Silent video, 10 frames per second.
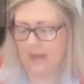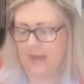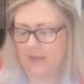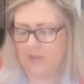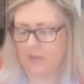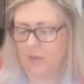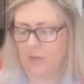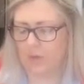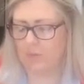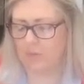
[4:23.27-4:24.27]
And
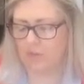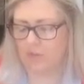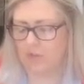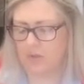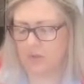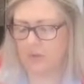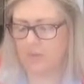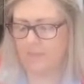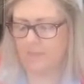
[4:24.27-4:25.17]
all I'm going to do,